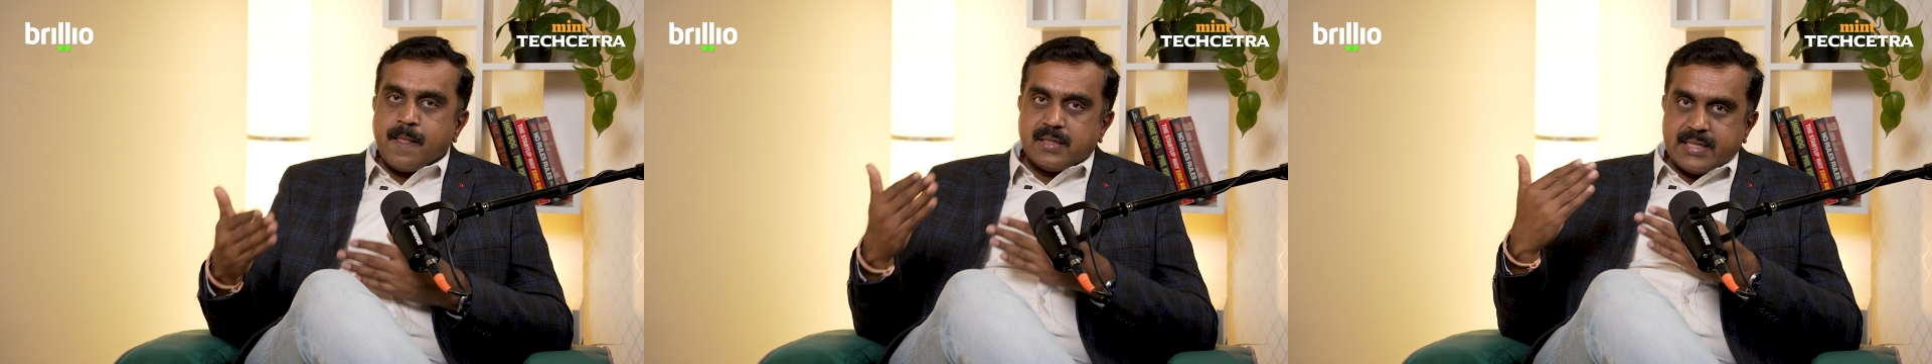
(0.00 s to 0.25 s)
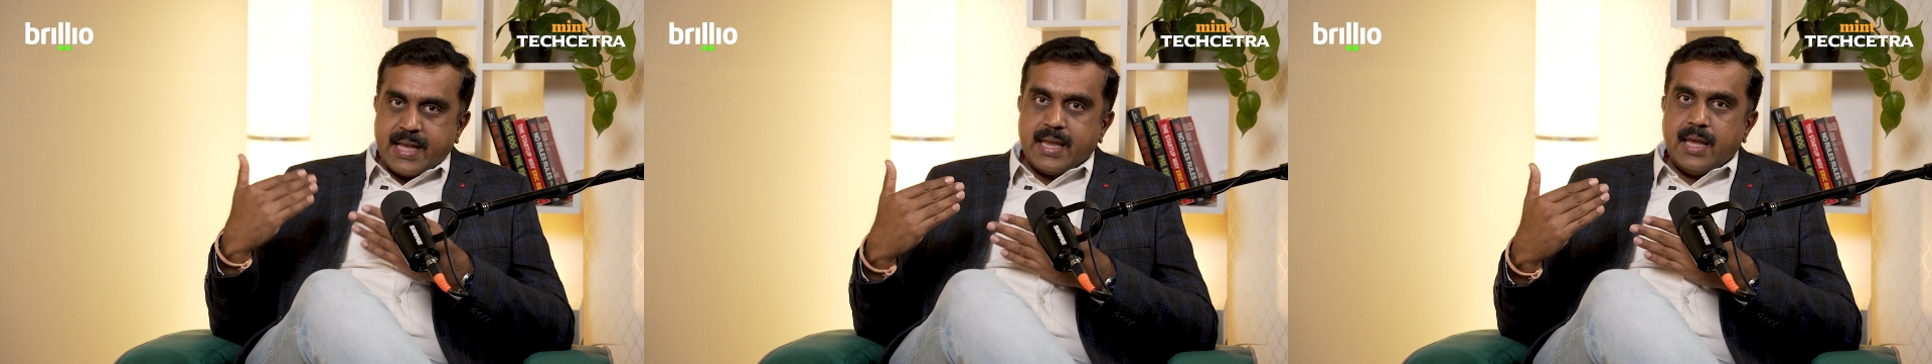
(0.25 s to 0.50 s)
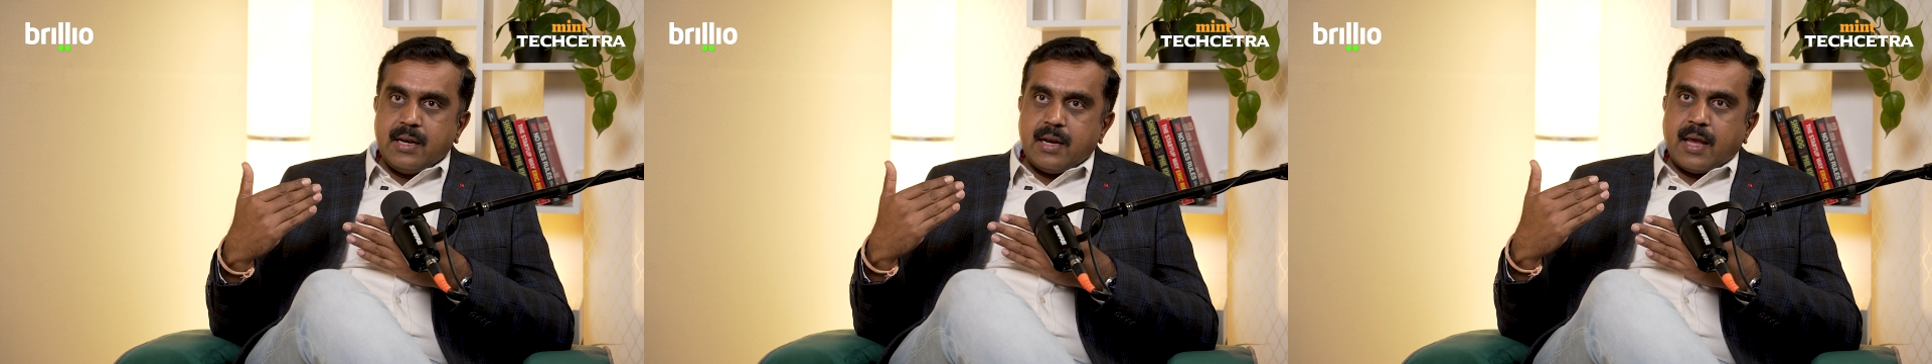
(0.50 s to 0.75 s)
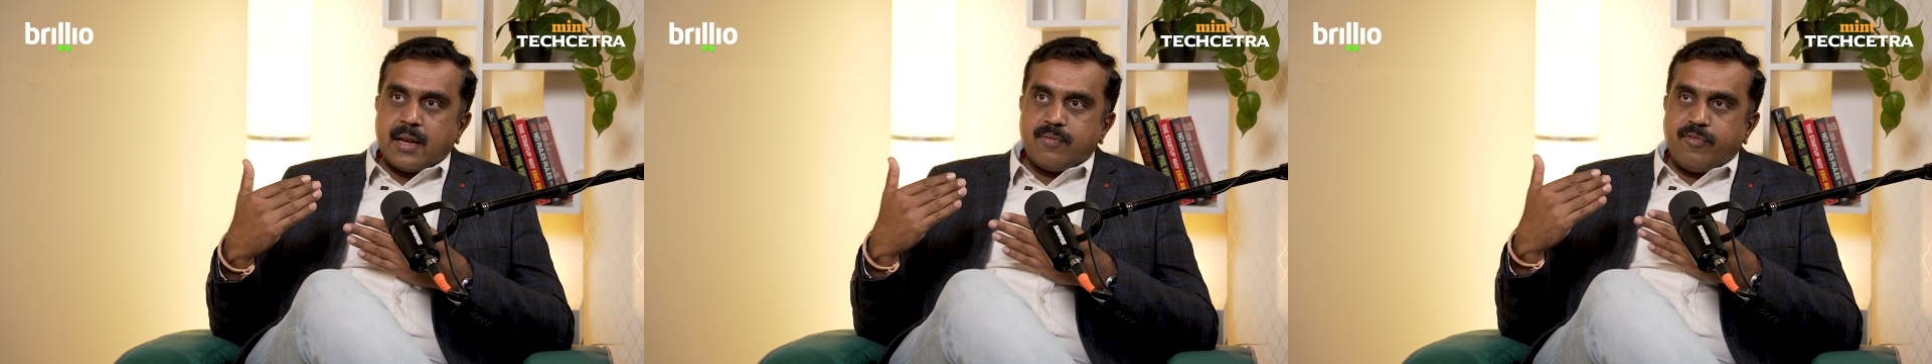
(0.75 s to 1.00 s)
Second,
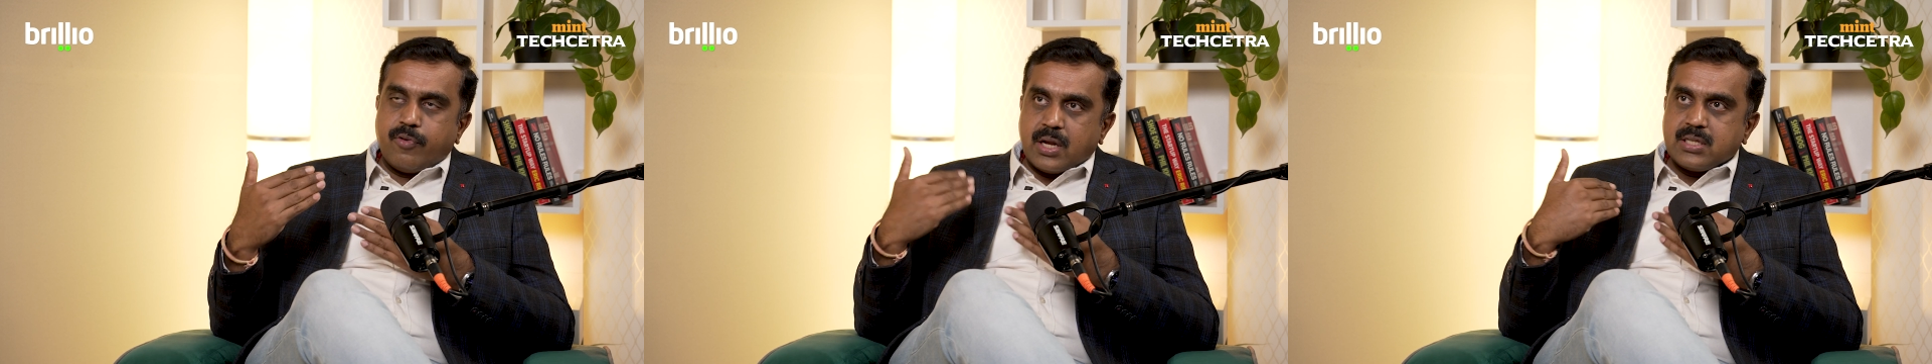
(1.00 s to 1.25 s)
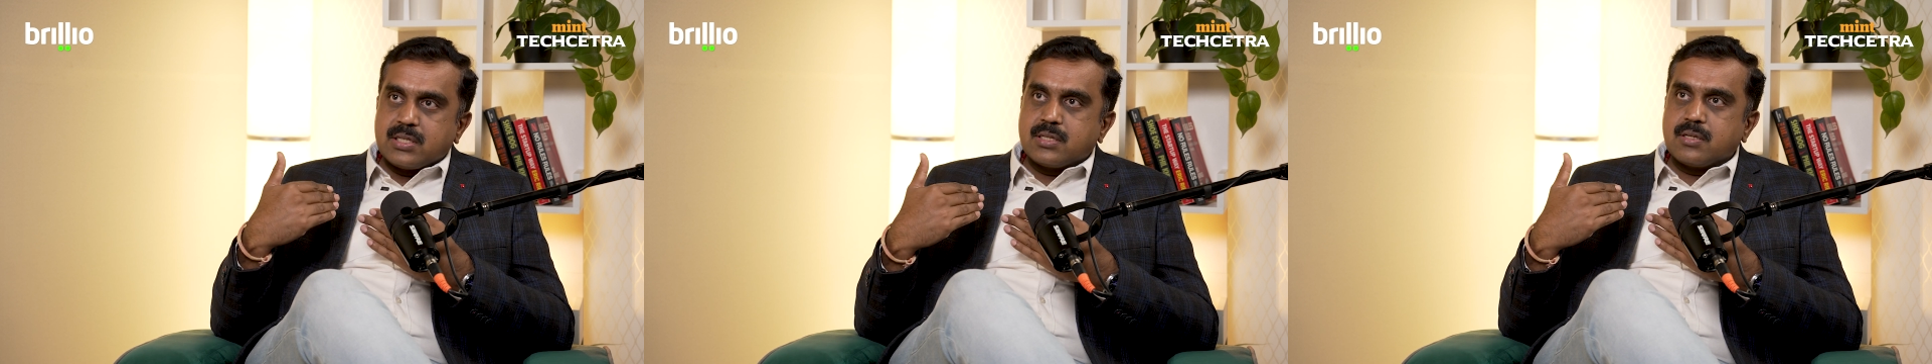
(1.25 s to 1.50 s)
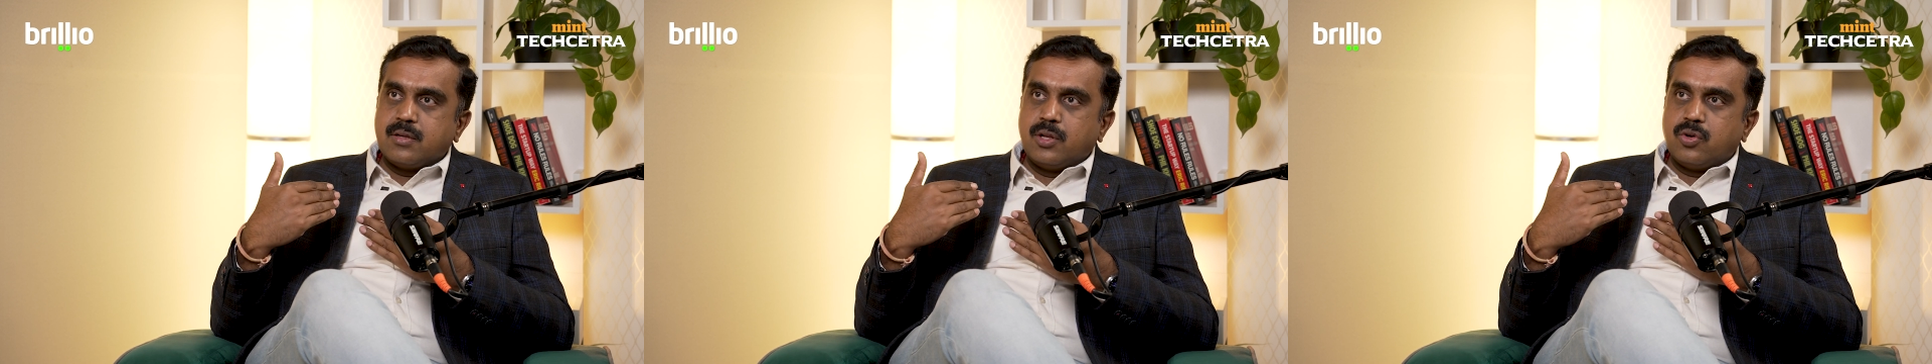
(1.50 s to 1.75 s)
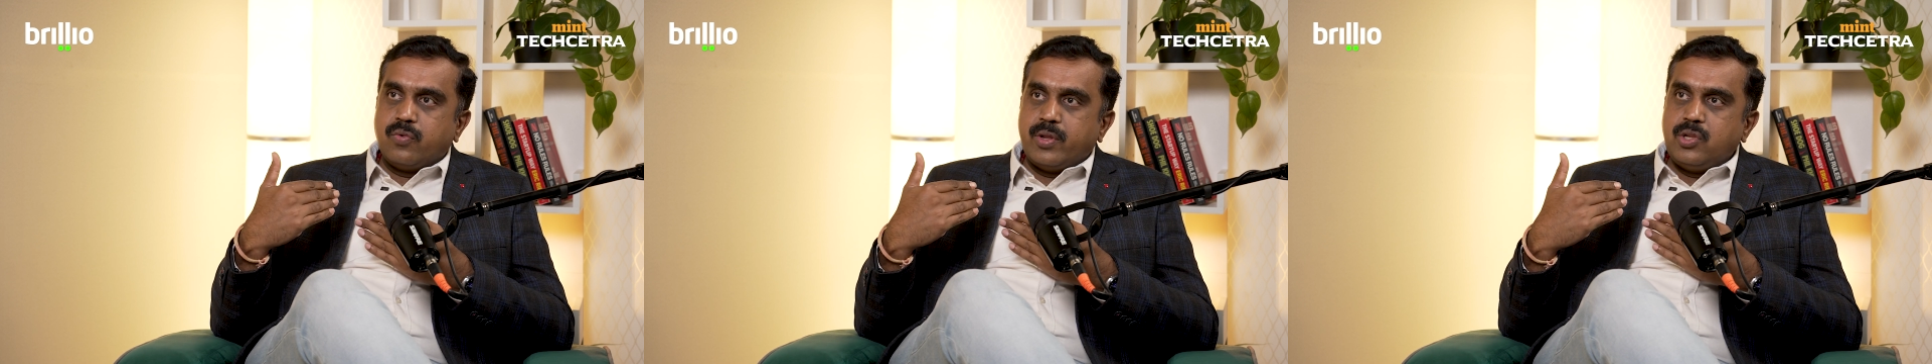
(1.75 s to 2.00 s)
for us,
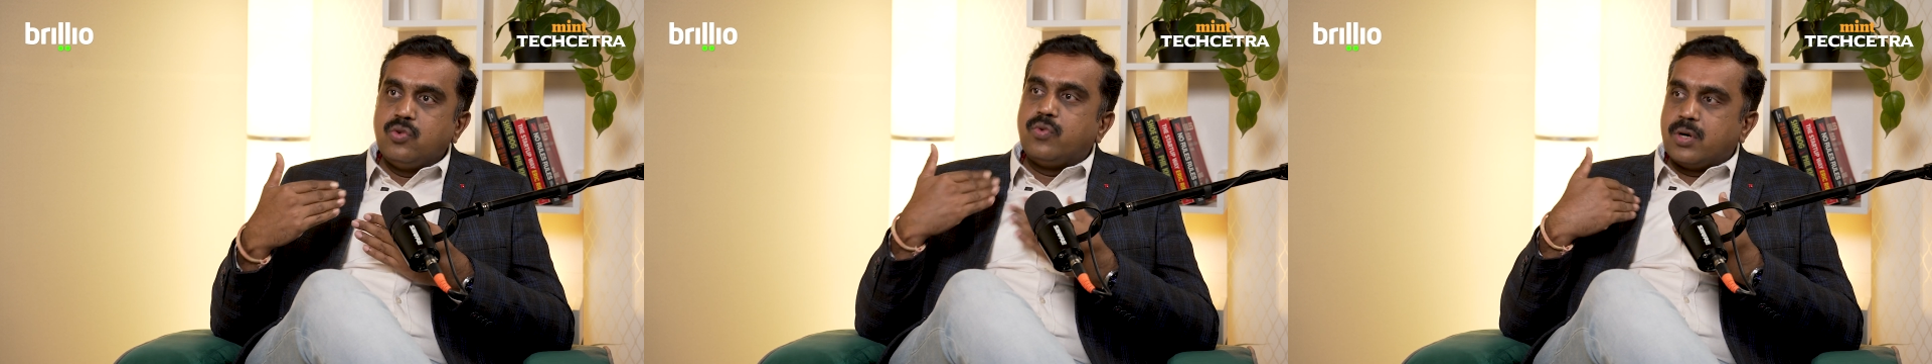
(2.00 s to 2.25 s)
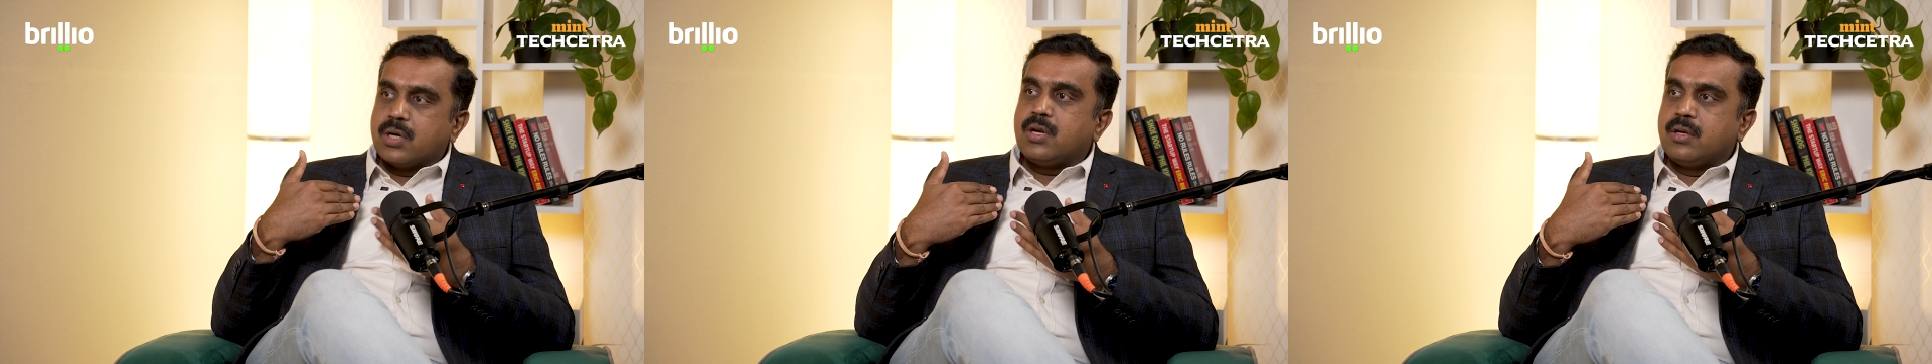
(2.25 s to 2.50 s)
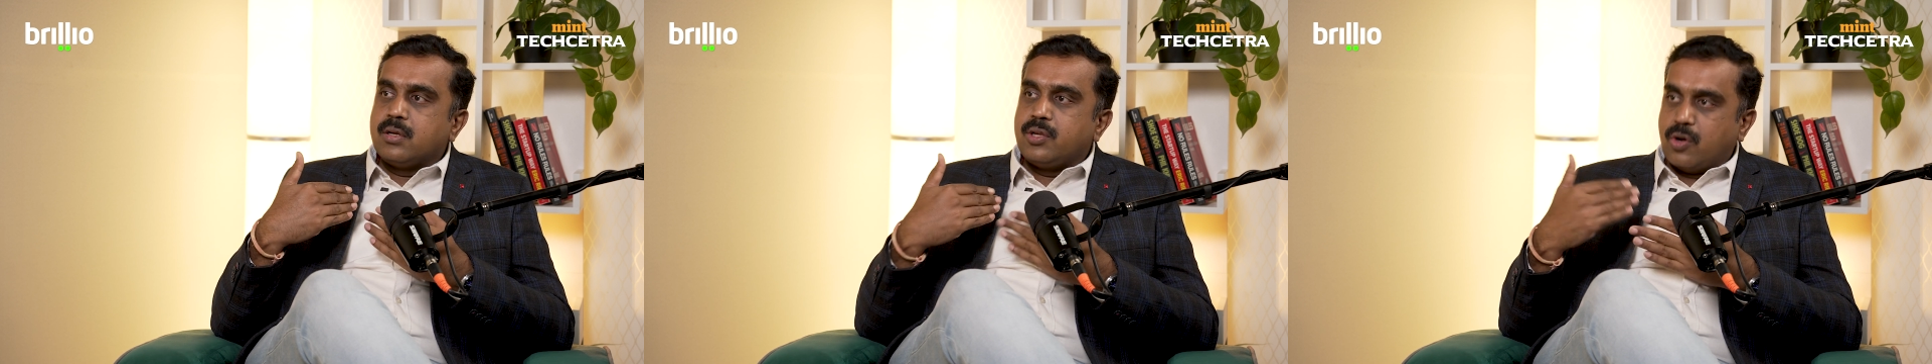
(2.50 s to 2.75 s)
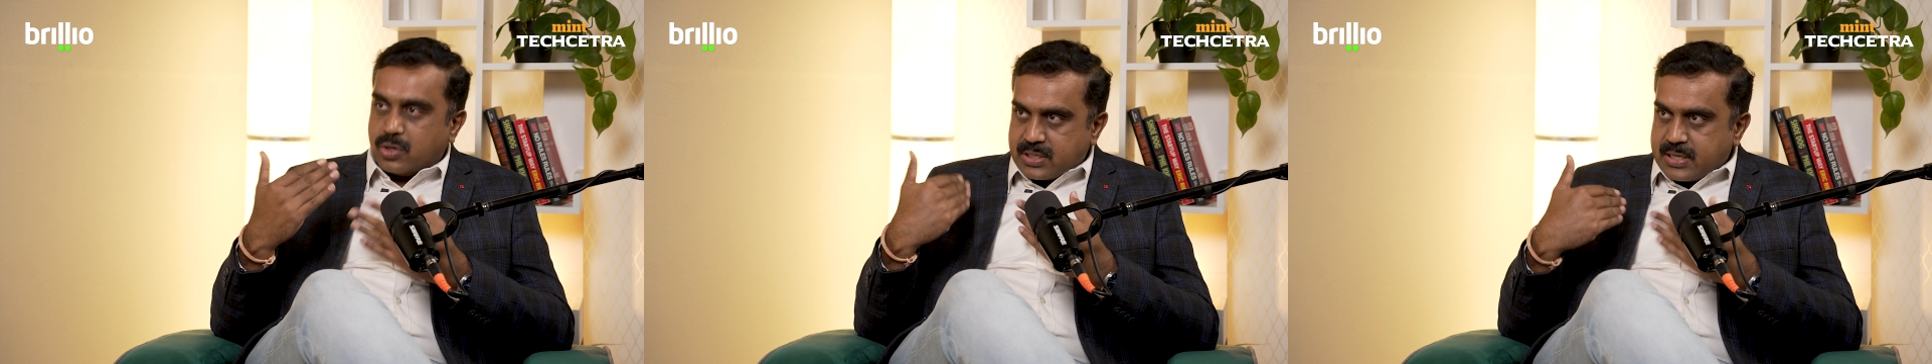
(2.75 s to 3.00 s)
when you work
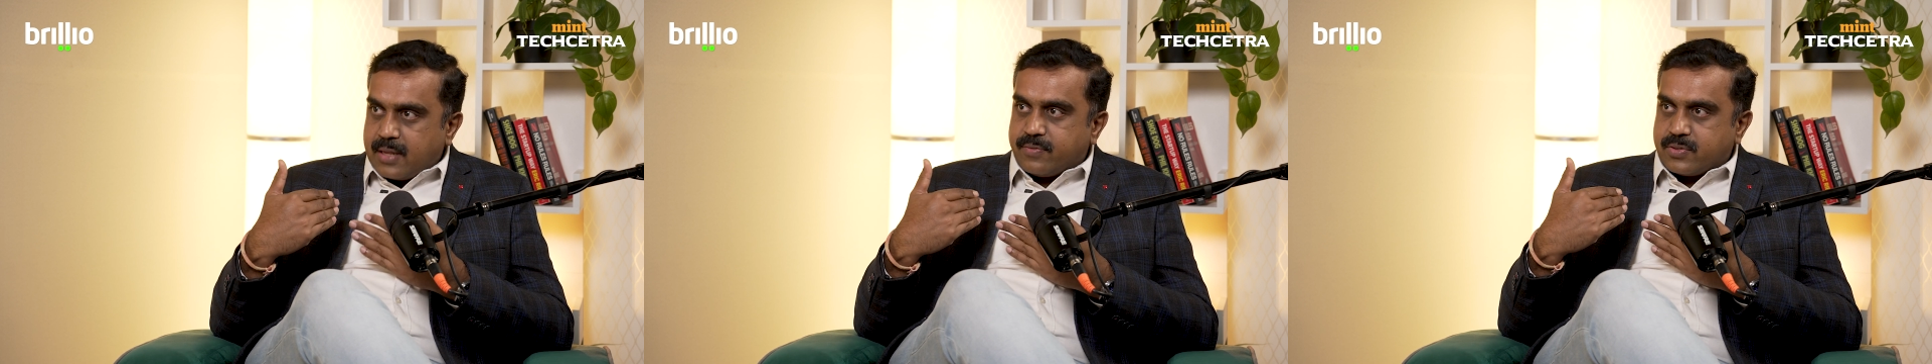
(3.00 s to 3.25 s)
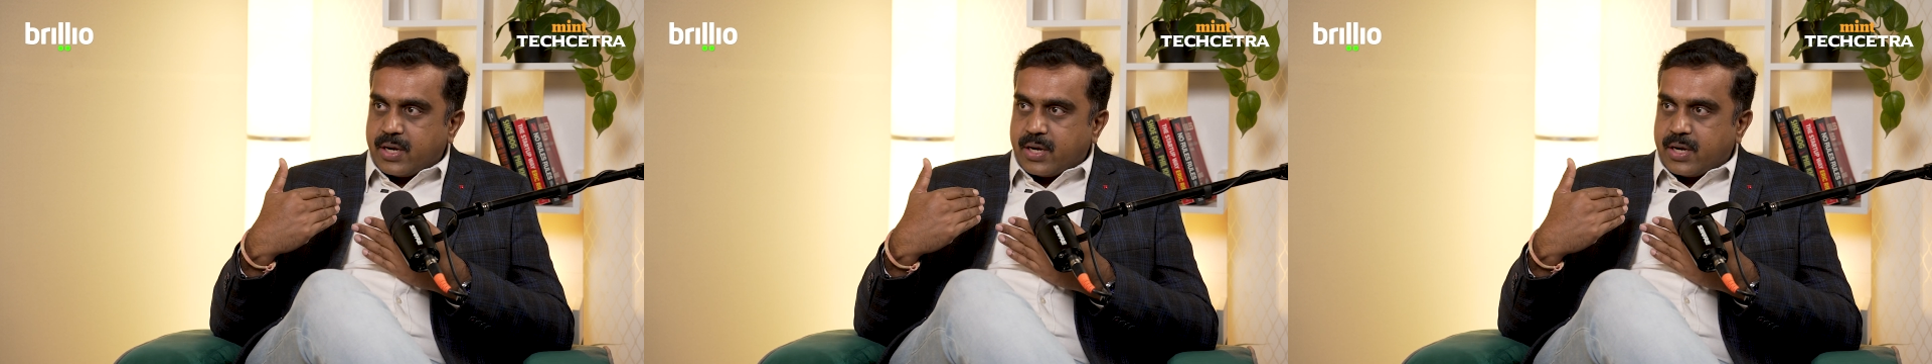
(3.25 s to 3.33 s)
yourself,